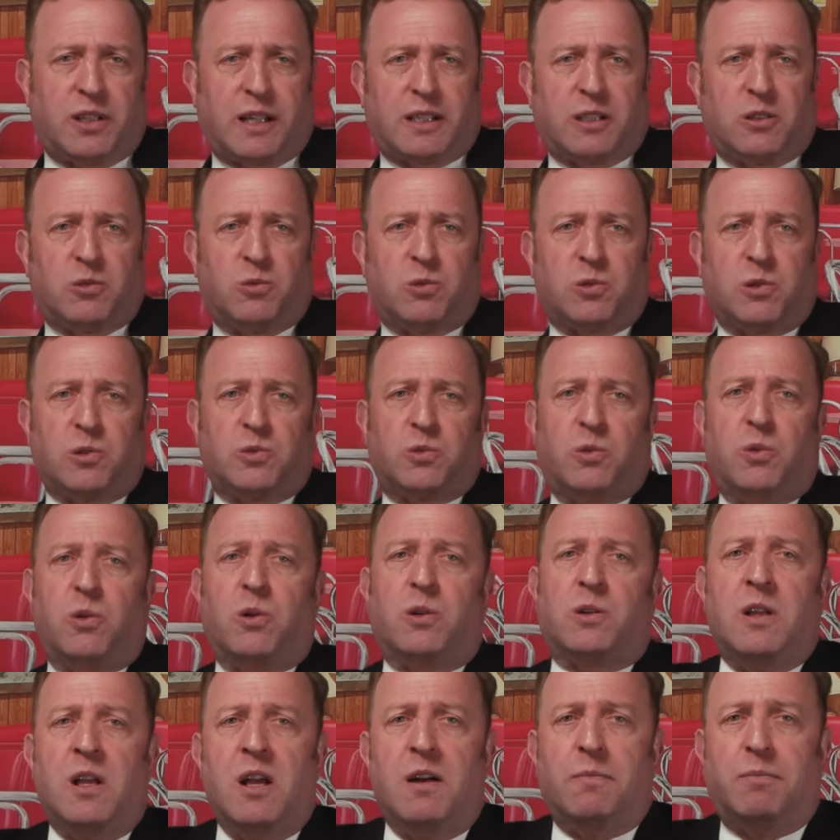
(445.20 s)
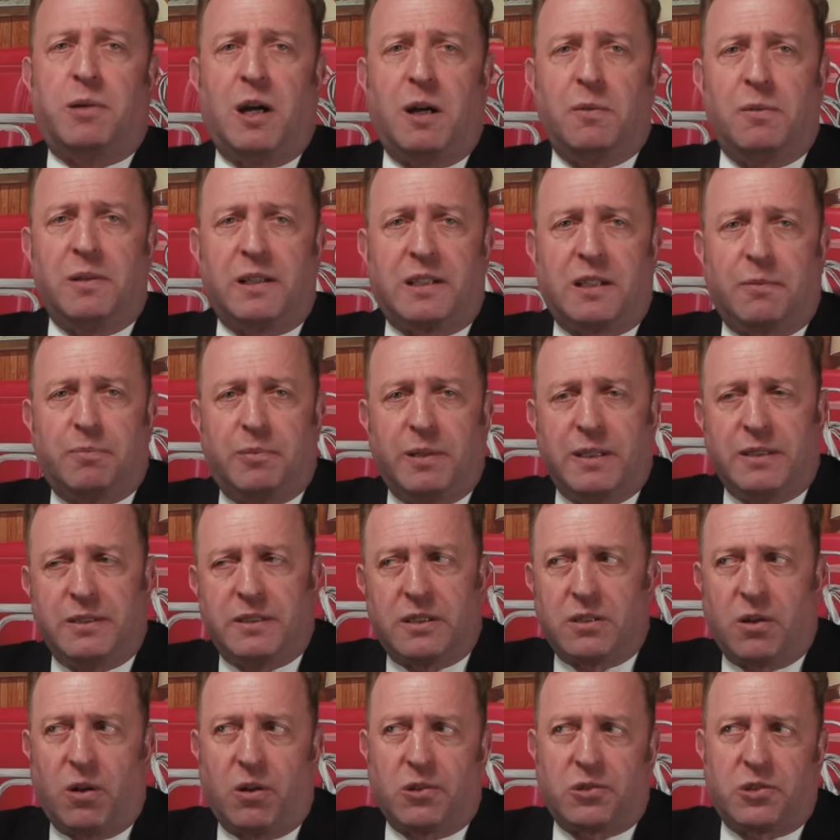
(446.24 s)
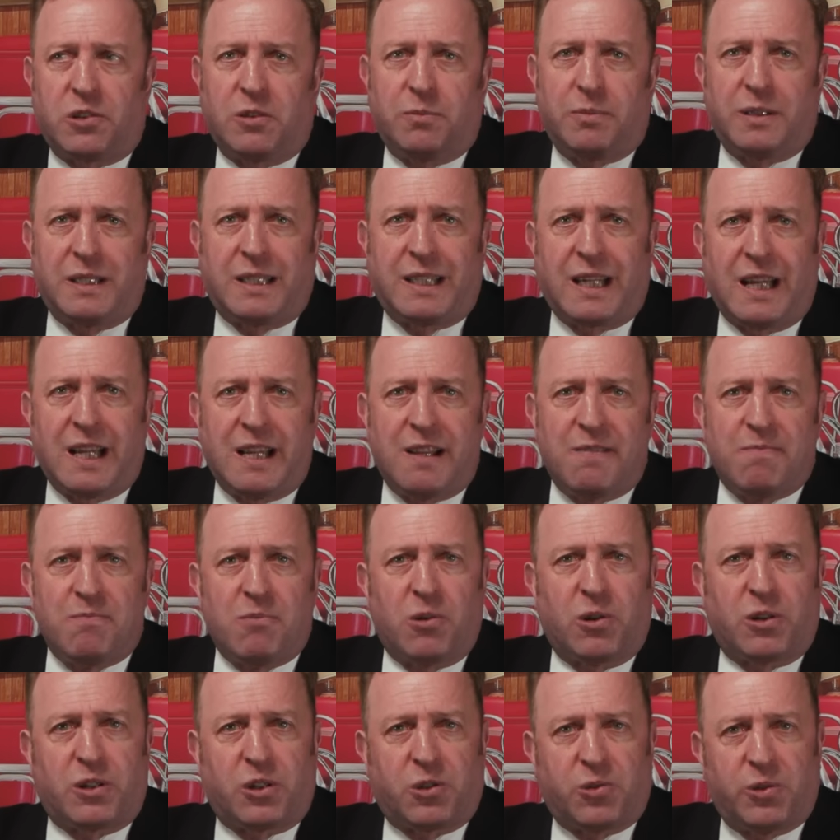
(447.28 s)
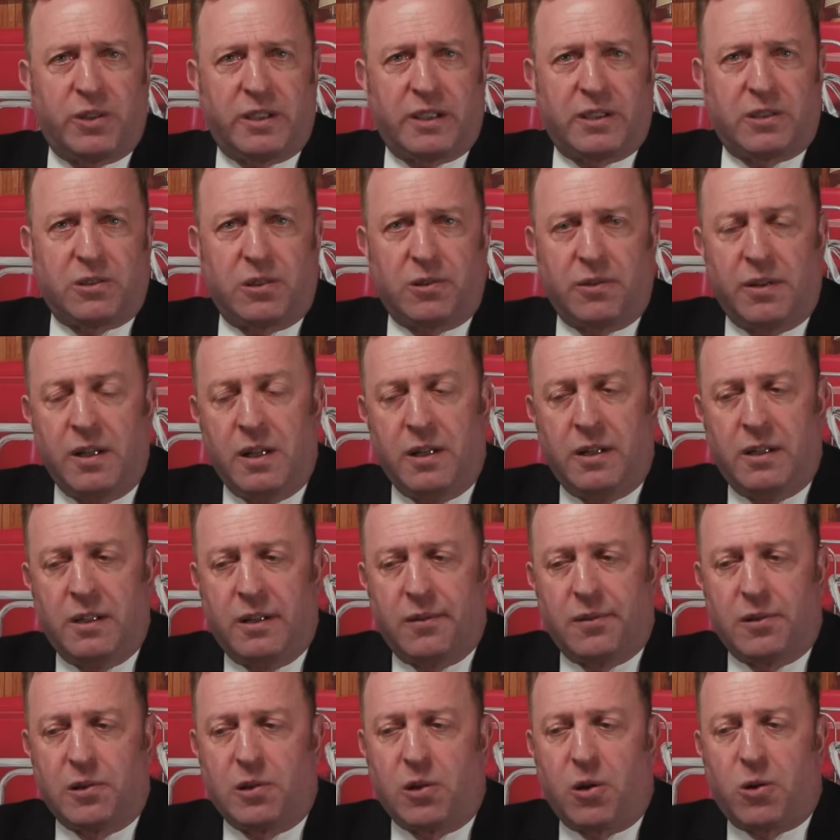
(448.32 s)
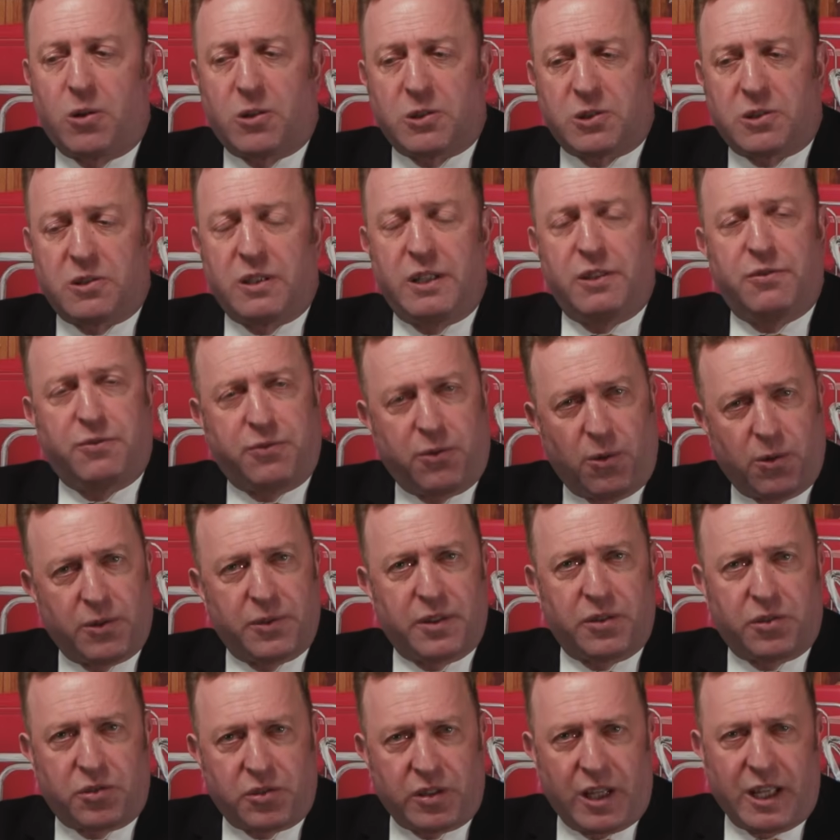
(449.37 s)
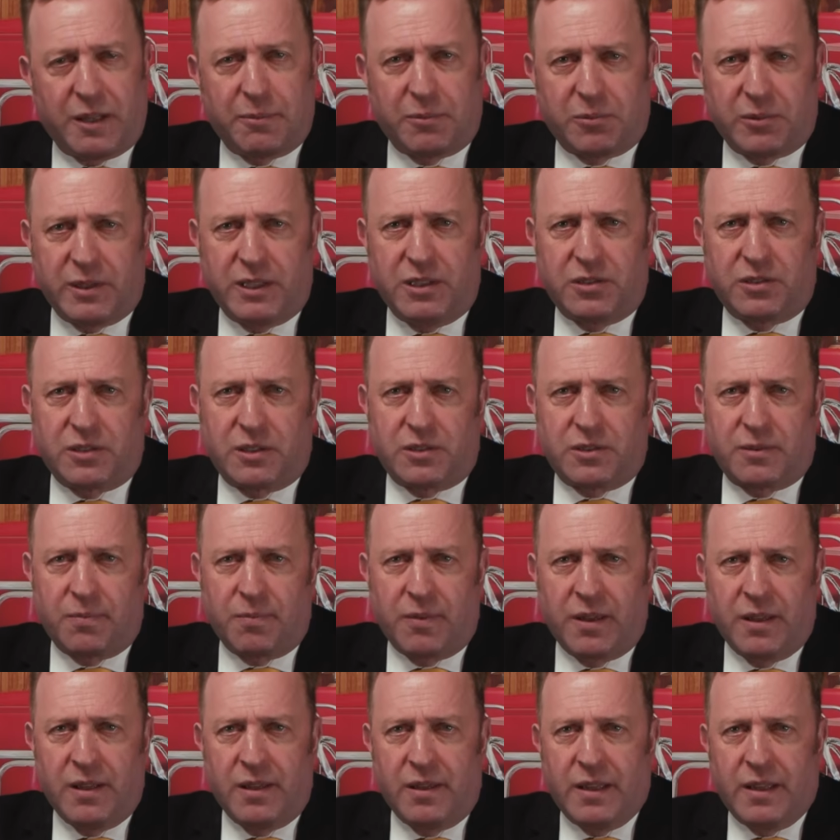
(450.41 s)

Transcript: Second World War, public opinion also became more critical, largely for the same reasons.